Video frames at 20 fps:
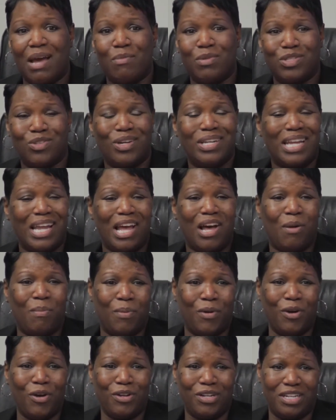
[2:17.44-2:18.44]
that was going to
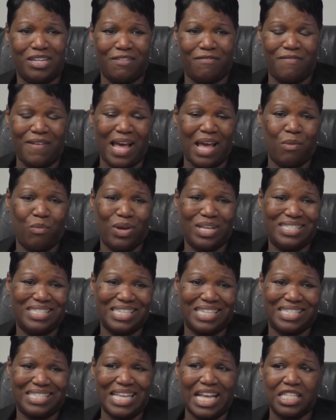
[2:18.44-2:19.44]
help her to define what
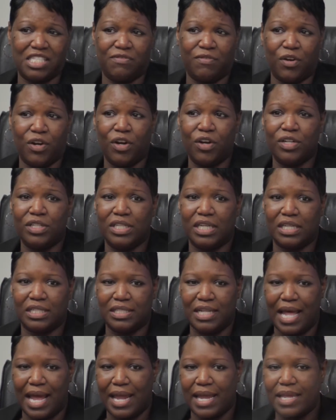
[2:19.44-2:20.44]
success for her
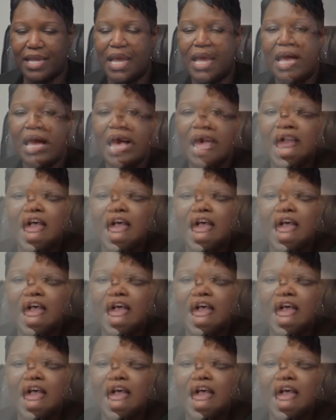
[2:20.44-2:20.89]
looked like.